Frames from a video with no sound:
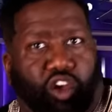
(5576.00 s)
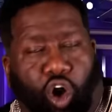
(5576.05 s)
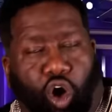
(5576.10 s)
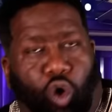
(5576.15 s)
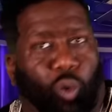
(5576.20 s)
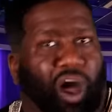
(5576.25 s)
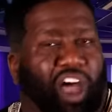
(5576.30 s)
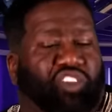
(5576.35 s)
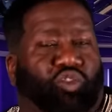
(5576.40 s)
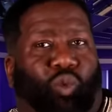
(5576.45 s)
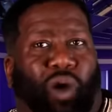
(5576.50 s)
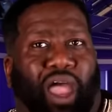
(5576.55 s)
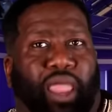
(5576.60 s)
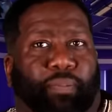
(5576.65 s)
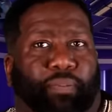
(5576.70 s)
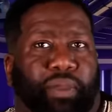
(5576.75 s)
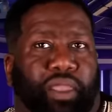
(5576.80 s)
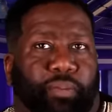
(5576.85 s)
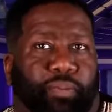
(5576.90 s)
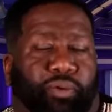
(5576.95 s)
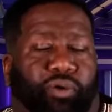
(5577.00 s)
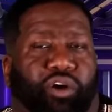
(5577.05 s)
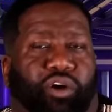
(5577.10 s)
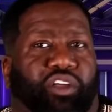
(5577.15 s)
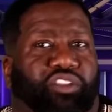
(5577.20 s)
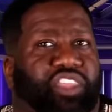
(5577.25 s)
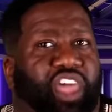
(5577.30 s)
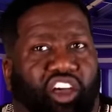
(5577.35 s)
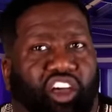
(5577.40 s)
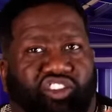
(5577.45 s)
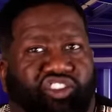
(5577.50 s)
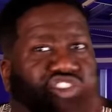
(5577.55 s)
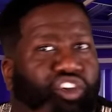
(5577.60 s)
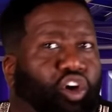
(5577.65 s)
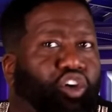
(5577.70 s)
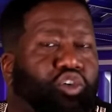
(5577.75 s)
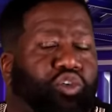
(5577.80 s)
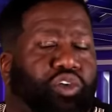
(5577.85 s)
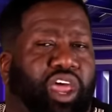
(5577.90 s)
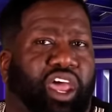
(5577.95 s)
go watch white people. They'll
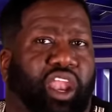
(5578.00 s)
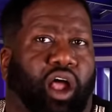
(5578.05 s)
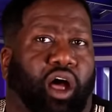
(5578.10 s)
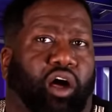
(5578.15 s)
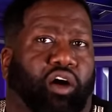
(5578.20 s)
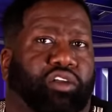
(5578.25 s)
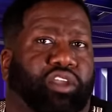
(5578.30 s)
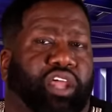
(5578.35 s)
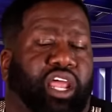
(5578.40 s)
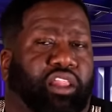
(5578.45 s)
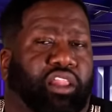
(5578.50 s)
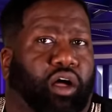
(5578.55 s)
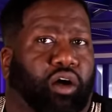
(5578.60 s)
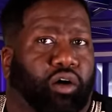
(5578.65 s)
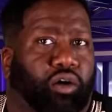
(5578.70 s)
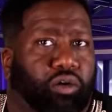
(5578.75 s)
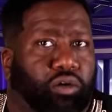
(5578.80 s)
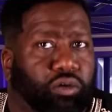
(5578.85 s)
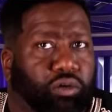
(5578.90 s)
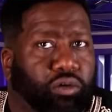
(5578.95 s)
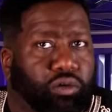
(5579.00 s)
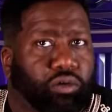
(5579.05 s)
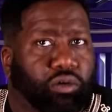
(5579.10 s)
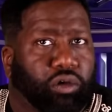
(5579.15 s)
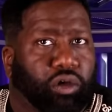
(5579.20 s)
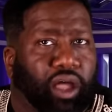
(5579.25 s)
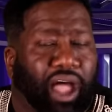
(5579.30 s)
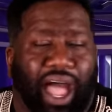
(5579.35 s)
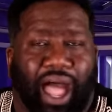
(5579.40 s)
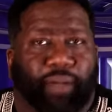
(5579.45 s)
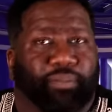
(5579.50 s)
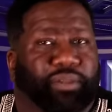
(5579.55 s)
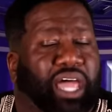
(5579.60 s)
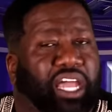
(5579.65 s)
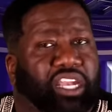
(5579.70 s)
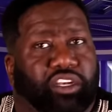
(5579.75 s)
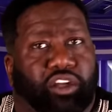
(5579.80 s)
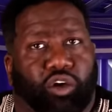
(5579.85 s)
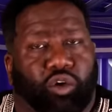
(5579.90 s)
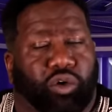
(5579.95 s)
show you that all day long. I'm
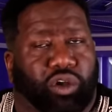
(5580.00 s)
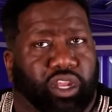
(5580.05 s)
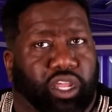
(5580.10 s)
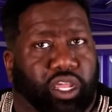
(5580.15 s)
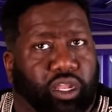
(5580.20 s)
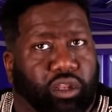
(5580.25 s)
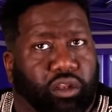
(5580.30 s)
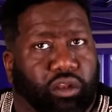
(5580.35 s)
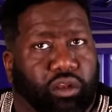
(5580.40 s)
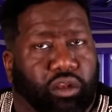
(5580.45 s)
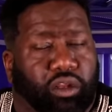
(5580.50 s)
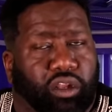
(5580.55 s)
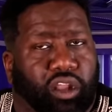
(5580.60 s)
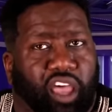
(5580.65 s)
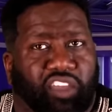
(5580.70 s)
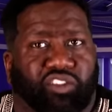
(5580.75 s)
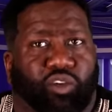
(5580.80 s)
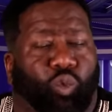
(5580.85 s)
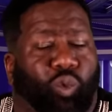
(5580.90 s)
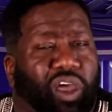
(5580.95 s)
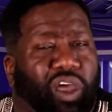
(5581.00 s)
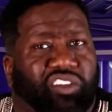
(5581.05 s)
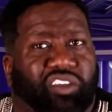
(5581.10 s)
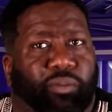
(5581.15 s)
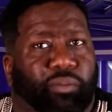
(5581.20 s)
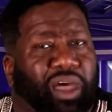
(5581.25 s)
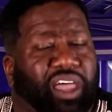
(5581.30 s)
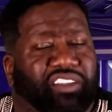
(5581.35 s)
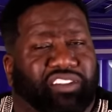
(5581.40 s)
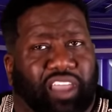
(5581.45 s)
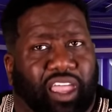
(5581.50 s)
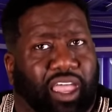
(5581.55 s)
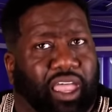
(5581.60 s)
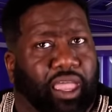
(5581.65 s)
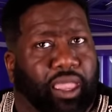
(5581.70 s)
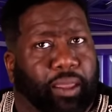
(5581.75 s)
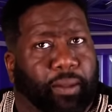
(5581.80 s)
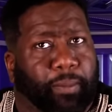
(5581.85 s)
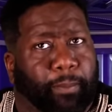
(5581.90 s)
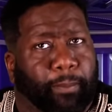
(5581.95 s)
not doing it. That's a waste of my
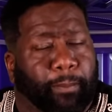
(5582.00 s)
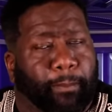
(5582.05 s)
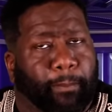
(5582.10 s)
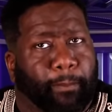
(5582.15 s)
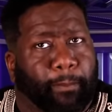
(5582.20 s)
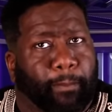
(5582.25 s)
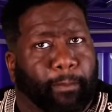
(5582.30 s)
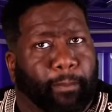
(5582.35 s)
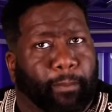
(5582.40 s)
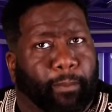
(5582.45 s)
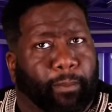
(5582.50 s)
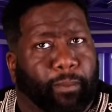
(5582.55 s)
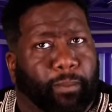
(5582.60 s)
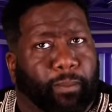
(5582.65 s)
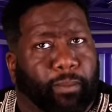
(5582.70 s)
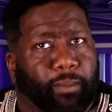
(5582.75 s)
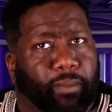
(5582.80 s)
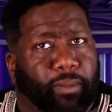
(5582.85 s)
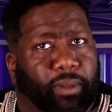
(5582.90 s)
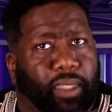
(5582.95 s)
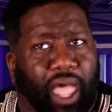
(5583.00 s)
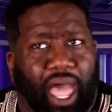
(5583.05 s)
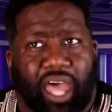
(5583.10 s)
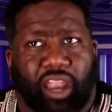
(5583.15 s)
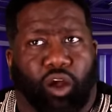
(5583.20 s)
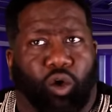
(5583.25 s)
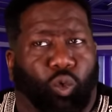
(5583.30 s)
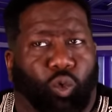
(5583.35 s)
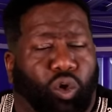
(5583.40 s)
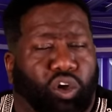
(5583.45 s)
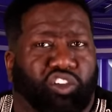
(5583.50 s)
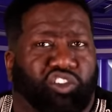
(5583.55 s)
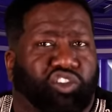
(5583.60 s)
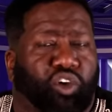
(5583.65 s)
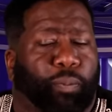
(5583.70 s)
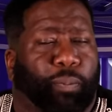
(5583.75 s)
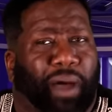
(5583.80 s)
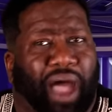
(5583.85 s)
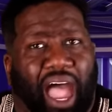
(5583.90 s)
time. I don't want to show